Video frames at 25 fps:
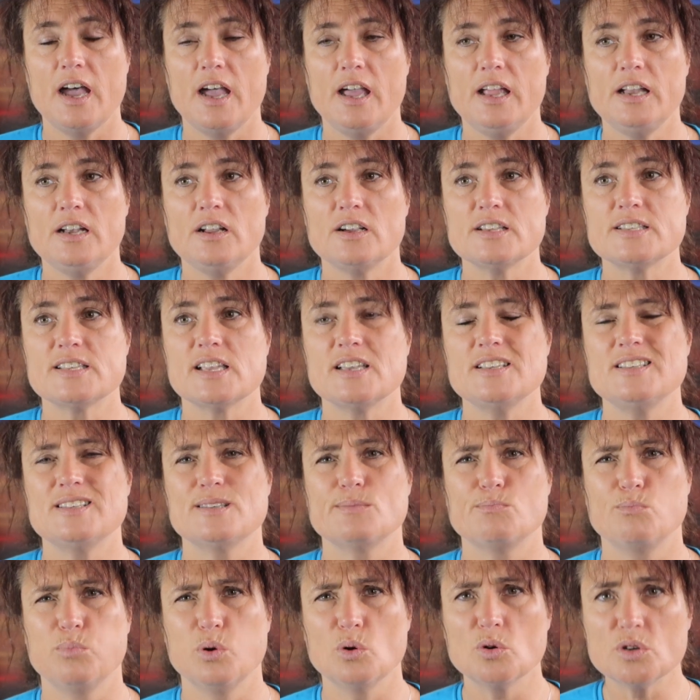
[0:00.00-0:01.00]
And I say
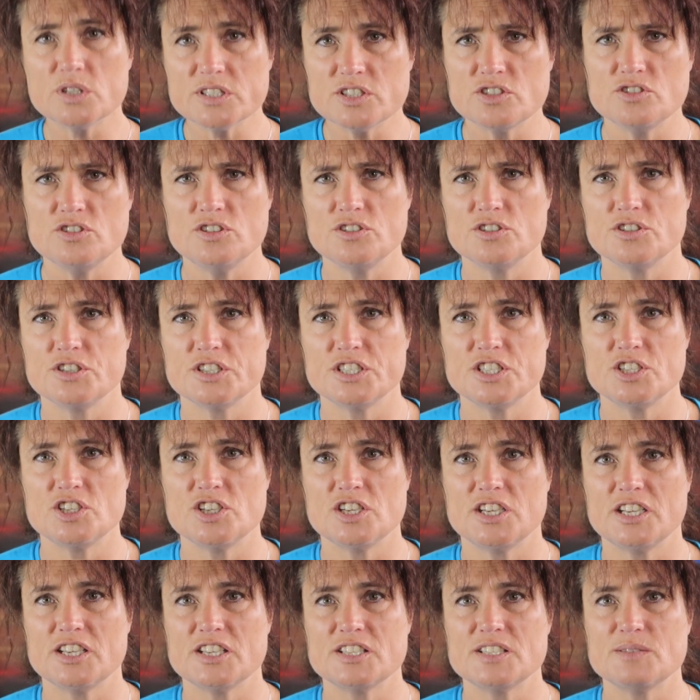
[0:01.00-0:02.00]
sports
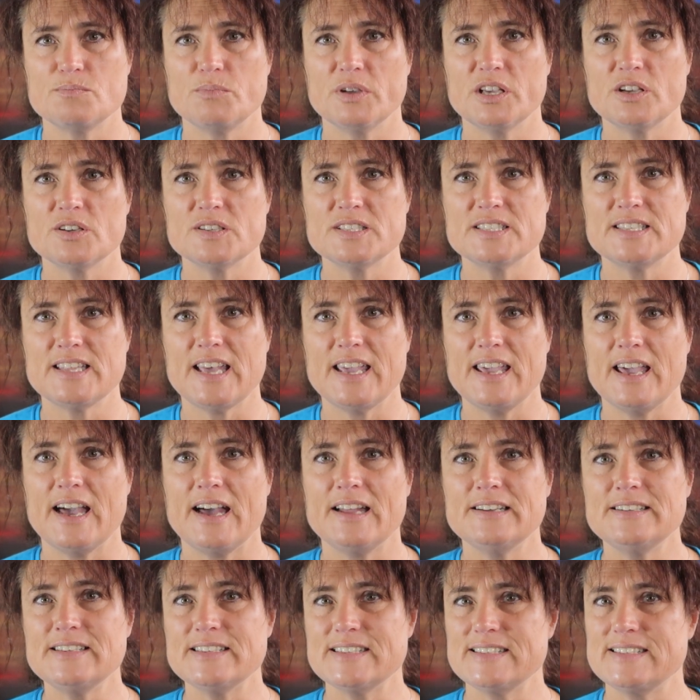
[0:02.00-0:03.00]
nutritionist because they
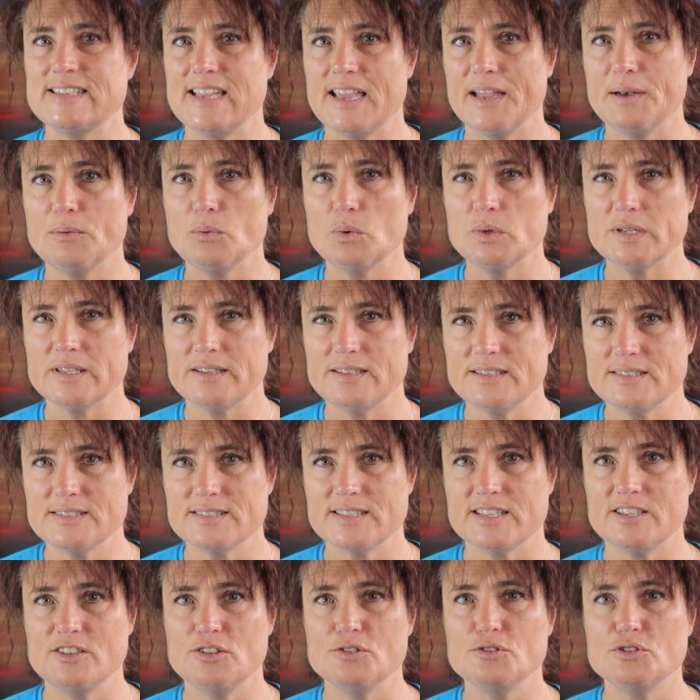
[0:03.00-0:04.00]
understand what it is
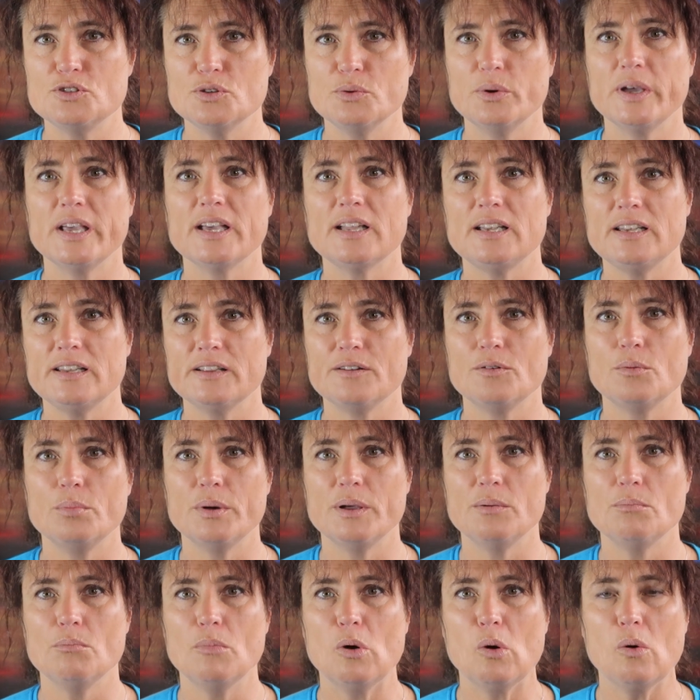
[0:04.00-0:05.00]
that you're doing a little
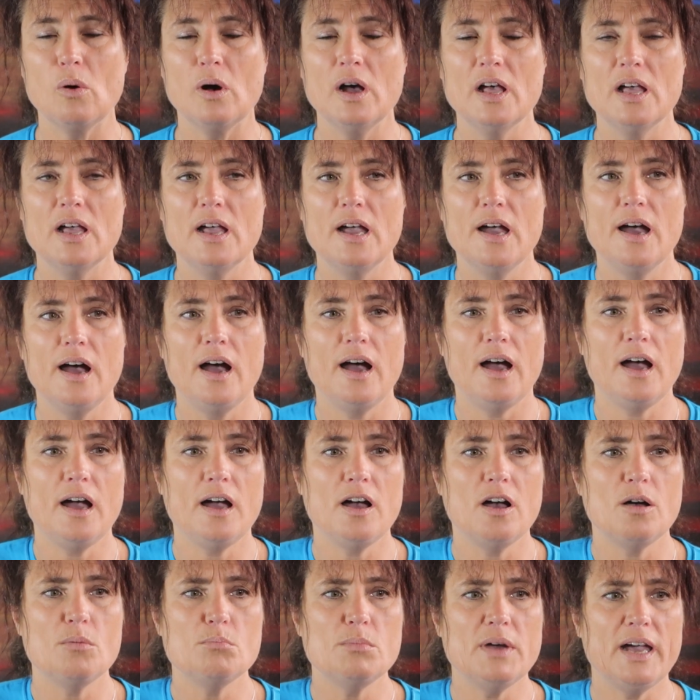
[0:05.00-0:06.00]
bit more,
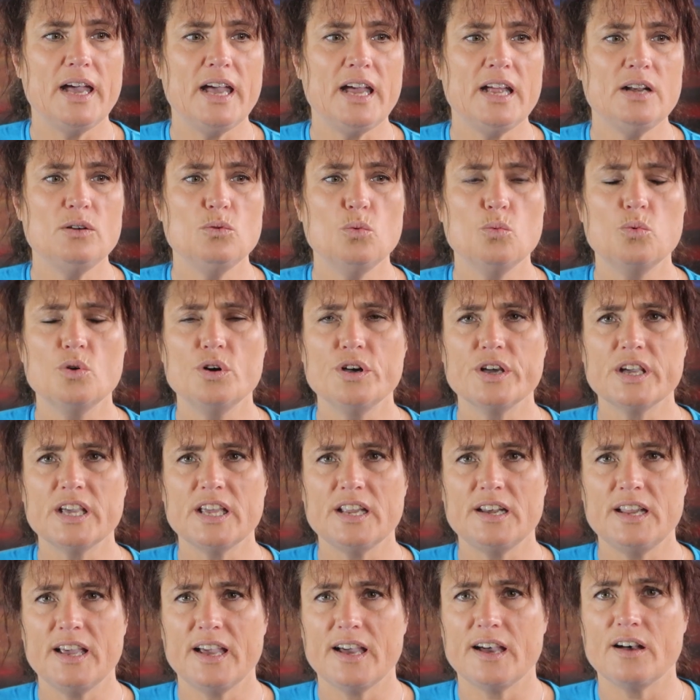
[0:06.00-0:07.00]
and
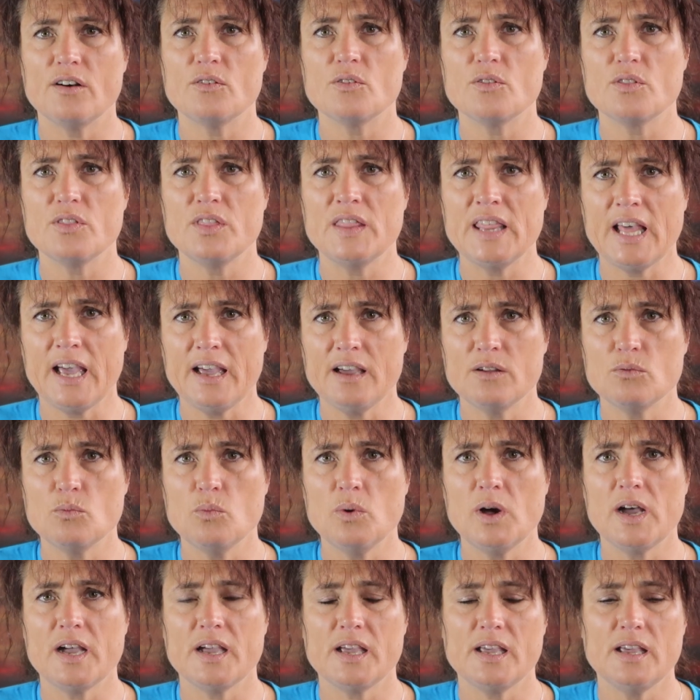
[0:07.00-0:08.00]
work it out that
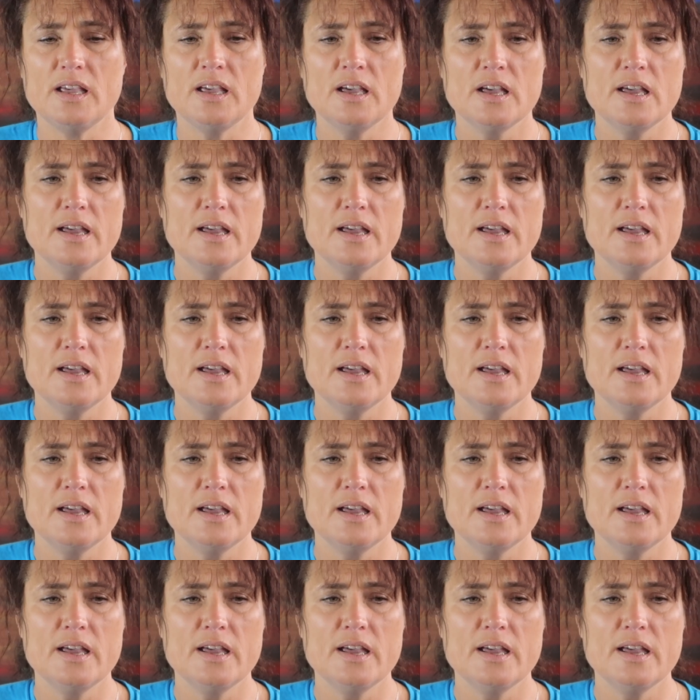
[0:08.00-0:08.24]
way.